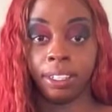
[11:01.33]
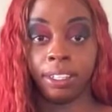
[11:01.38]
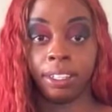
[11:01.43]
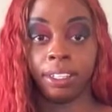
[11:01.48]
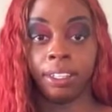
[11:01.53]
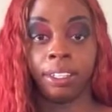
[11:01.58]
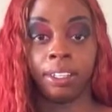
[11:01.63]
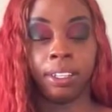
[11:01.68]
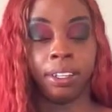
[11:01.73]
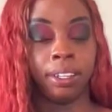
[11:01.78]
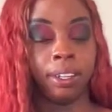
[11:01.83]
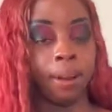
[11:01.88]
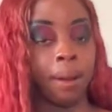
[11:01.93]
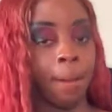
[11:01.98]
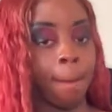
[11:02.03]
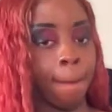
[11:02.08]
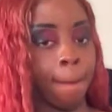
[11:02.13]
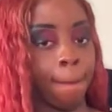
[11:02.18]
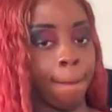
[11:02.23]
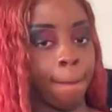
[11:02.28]

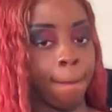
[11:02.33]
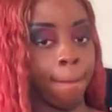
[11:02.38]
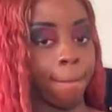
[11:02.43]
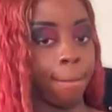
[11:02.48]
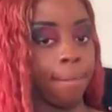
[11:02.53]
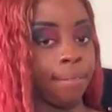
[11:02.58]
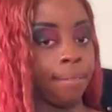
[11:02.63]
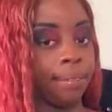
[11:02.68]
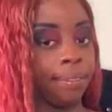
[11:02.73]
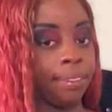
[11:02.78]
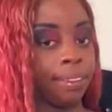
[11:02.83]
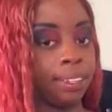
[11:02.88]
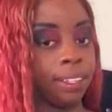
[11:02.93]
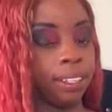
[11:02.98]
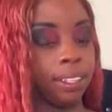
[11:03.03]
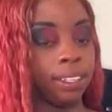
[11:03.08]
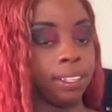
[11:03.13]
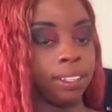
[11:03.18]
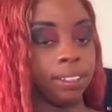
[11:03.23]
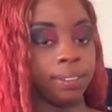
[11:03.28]

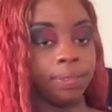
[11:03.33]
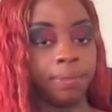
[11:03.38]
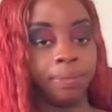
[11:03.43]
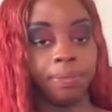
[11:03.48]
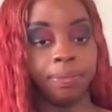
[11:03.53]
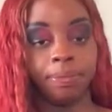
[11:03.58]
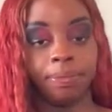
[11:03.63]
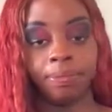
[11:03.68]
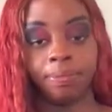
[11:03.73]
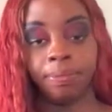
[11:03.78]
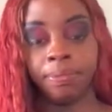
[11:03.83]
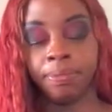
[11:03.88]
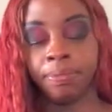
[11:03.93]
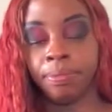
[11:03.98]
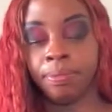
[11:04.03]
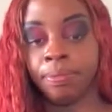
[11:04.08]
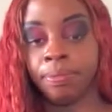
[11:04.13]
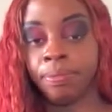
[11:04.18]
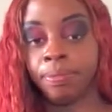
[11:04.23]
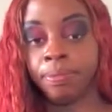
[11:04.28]

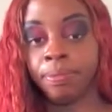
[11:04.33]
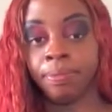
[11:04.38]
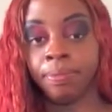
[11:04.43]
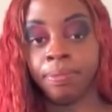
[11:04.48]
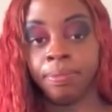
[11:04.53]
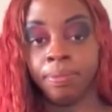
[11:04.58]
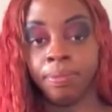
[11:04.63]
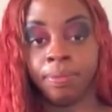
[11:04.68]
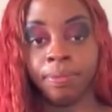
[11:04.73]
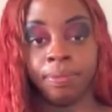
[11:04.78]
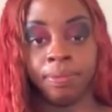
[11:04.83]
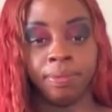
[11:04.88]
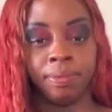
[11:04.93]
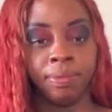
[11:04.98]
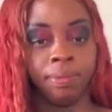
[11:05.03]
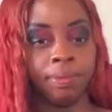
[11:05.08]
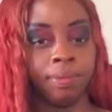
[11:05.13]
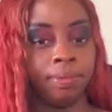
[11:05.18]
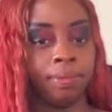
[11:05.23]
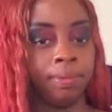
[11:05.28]

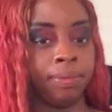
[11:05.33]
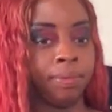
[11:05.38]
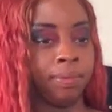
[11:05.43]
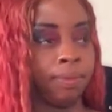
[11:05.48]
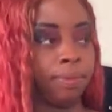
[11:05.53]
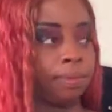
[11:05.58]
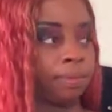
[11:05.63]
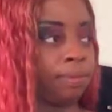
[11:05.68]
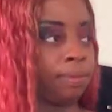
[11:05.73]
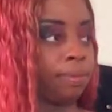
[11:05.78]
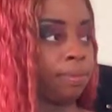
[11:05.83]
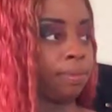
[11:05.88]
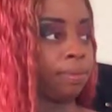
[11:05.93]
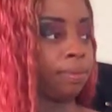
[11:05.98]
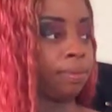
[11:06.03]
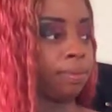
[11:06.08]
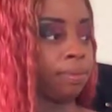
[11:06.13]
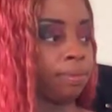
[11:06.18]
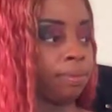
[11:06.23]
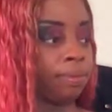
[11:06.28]

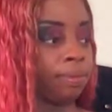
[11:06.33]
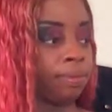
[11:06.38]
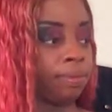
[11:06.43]
[no speech]